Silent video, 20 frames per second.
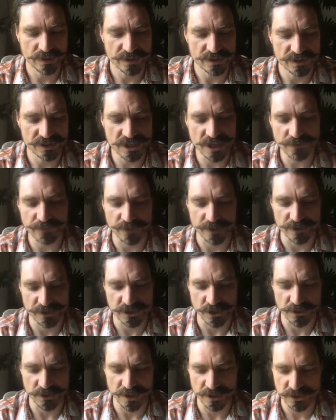different.
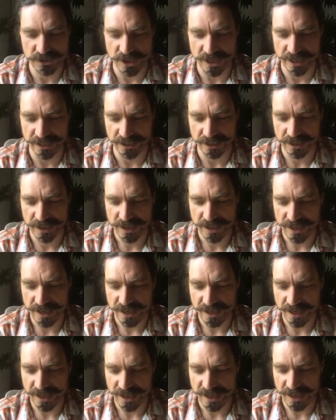So there's like,
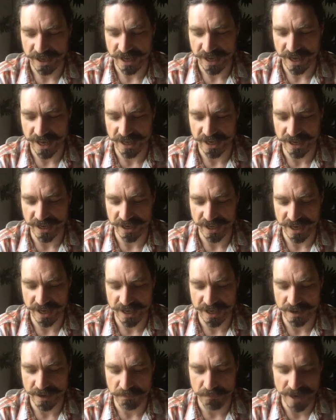at
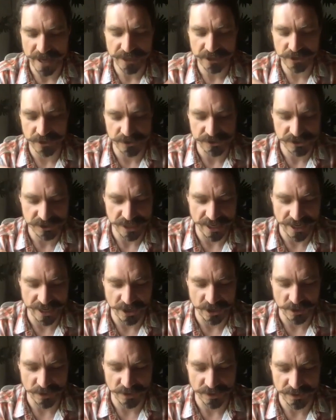a micro
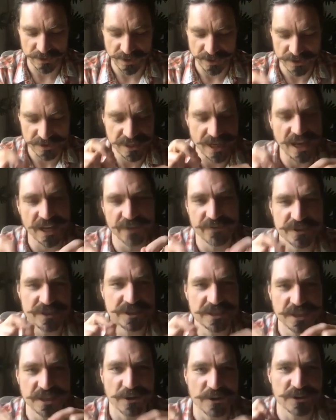scale, there's kind of a
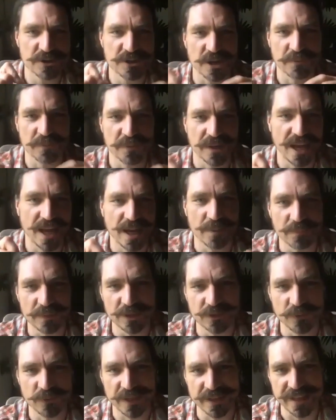zero-sum game
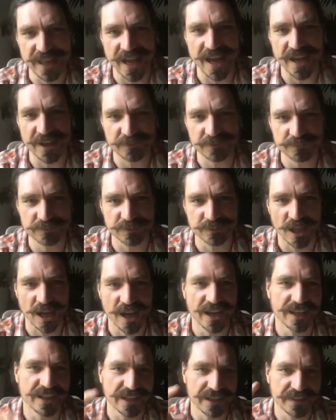between that
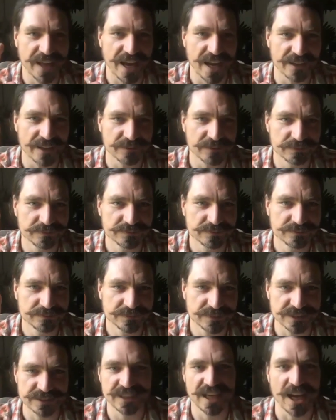lion and that
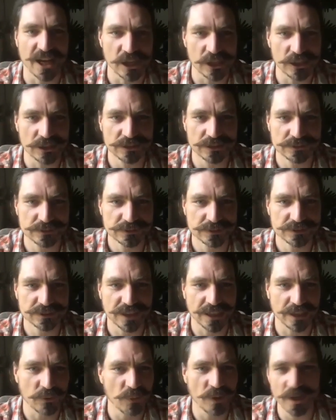gazelle.
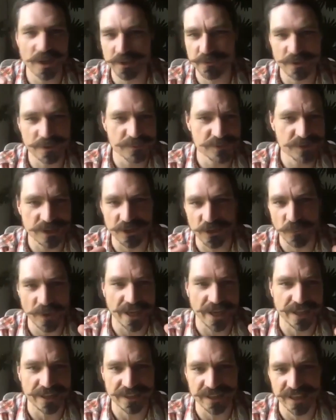Like, one of them's going to
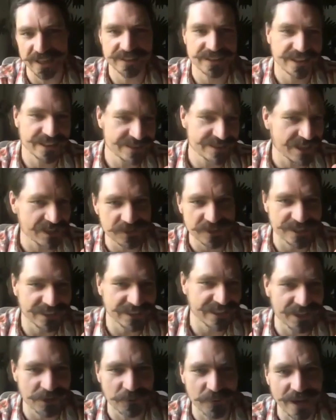win. Like, the gazelle's going to
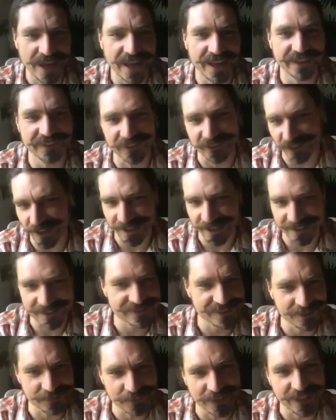get away and the lion's
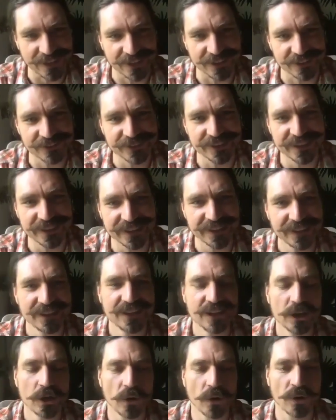going to be hungry,
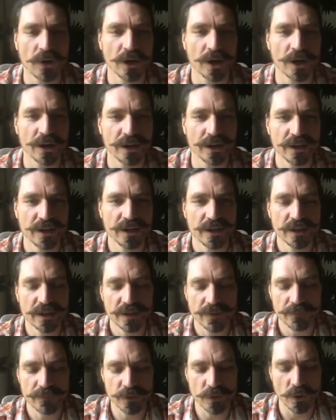or
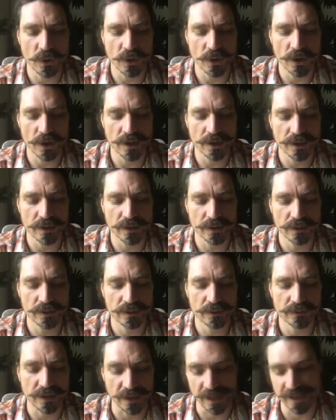the
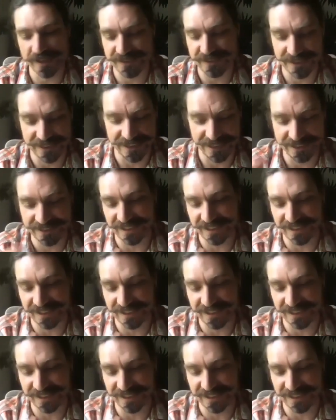lion's going to eat the